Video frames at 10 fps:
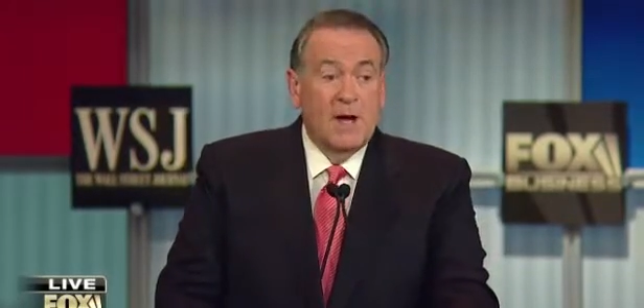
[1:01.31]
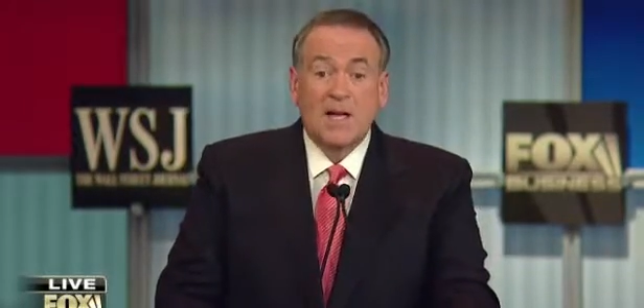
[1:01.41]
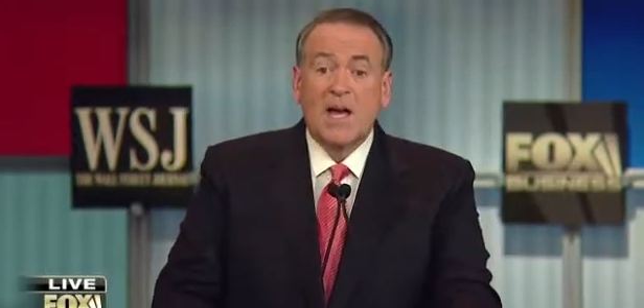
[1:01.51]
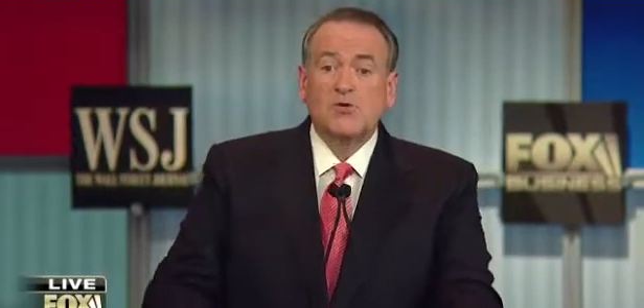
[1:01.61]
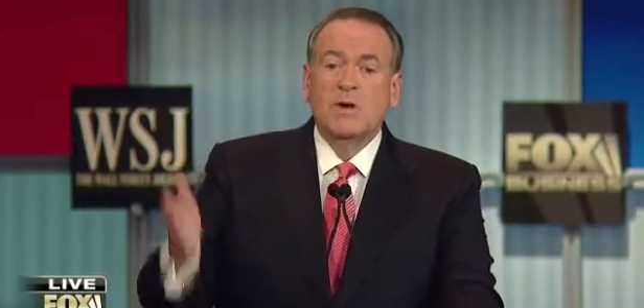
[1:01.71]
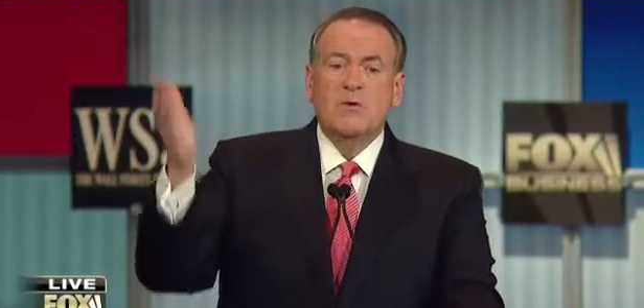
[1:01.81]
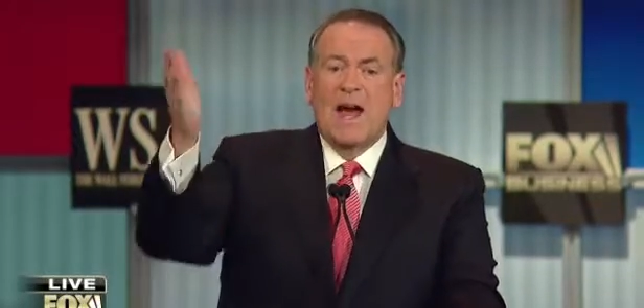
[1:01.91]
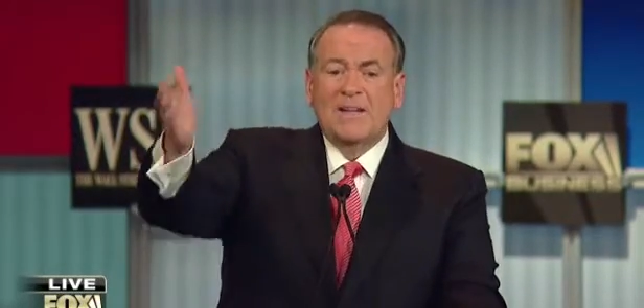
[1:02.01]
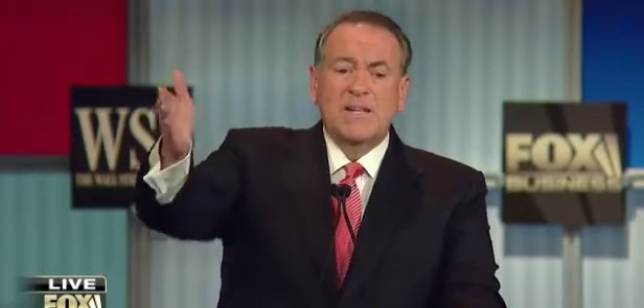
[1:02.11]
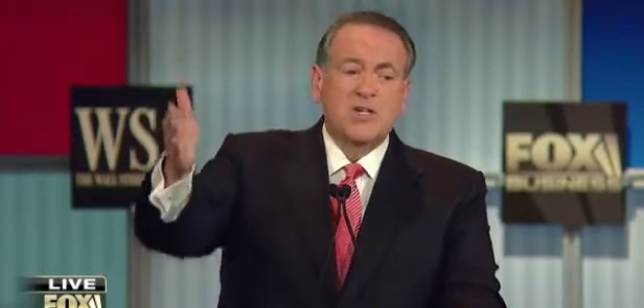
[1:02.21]
My gosh, we are
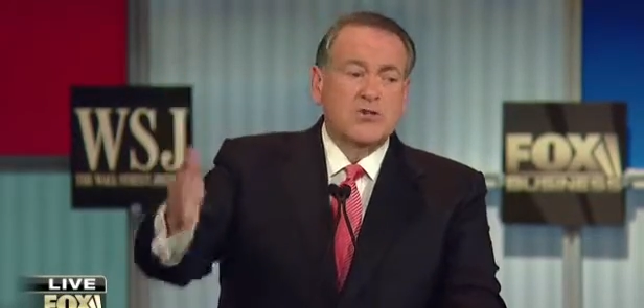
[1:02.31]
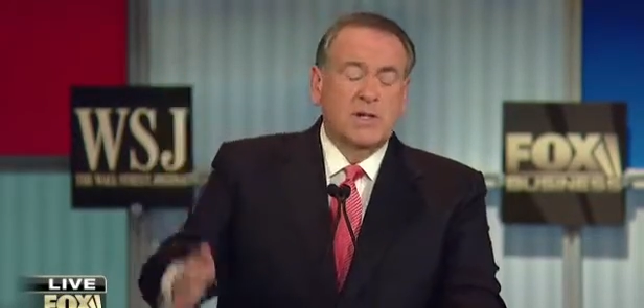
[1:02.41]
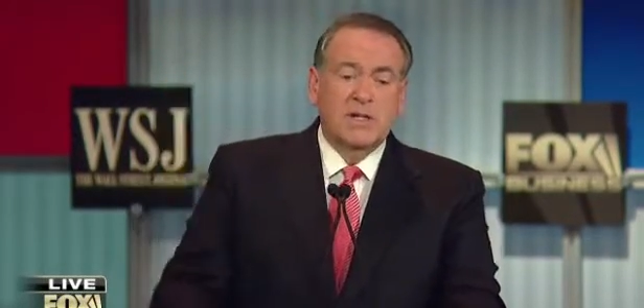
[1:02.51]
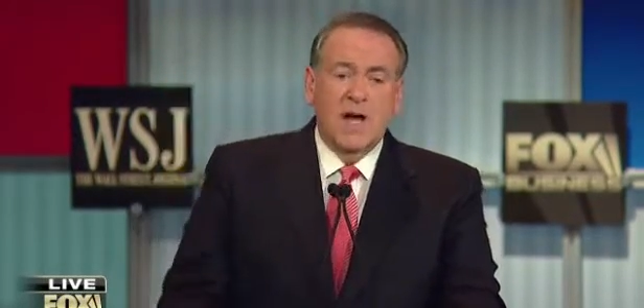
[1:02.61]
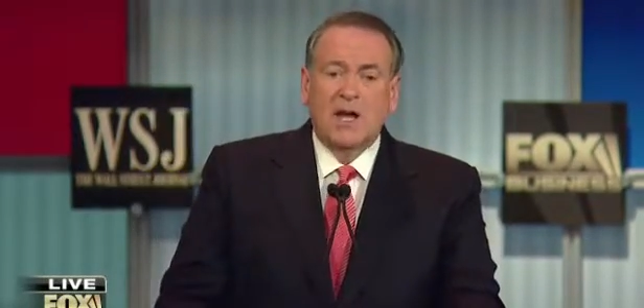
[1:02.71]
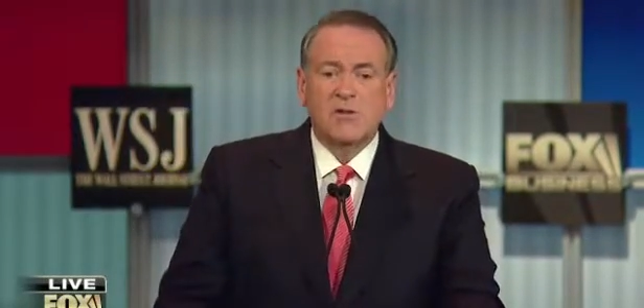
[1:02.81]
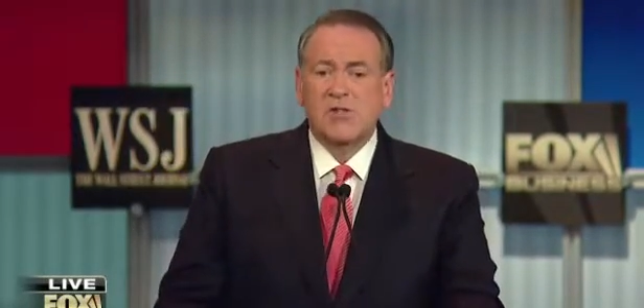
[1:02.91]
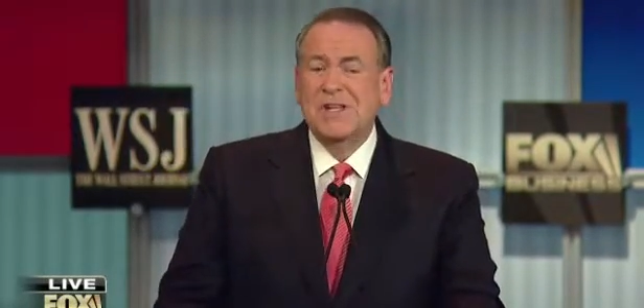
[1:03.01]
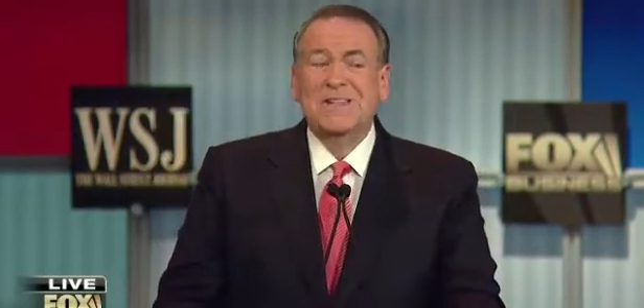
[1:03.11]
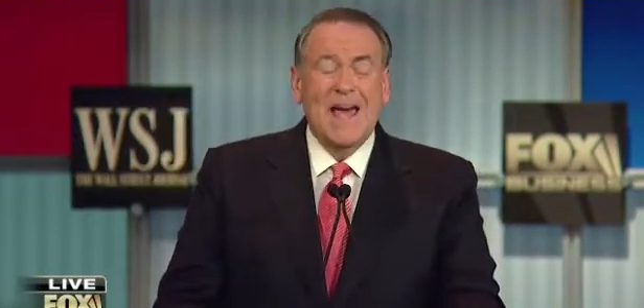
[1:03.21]
$19 trillion
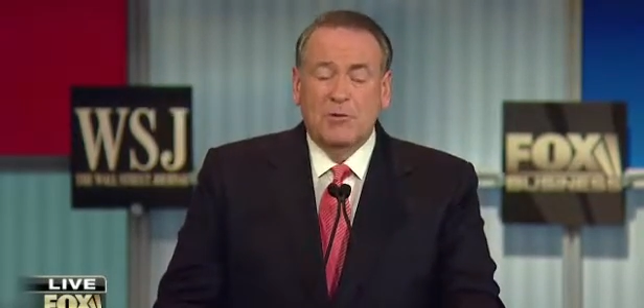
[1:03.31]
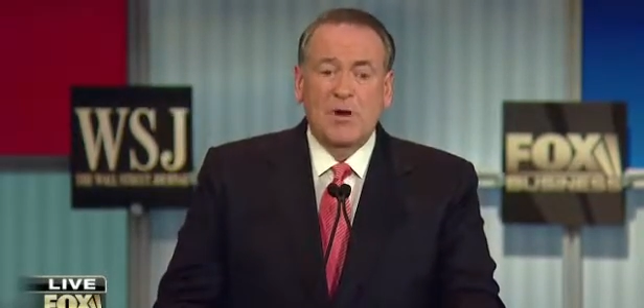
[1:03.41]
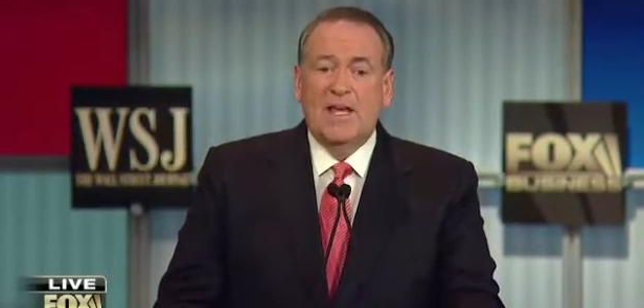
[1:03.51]
in debt.